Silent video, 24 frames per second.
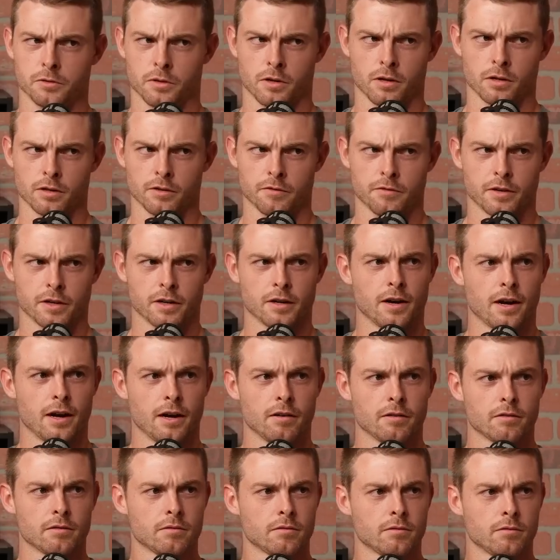long to figure
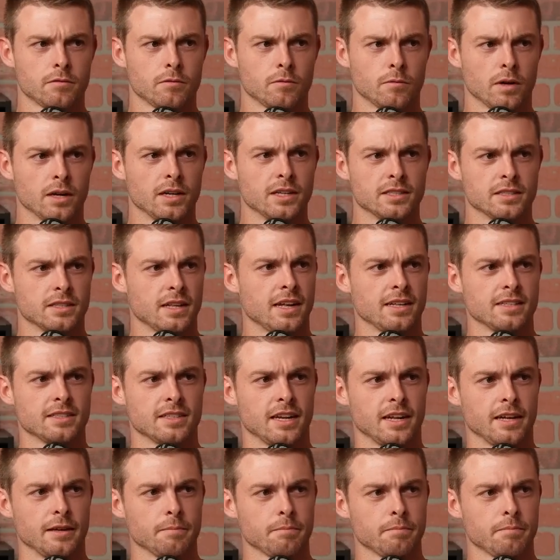out what his last
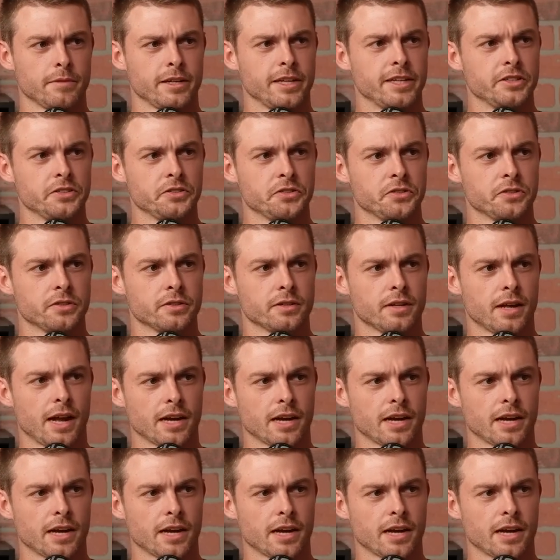name is,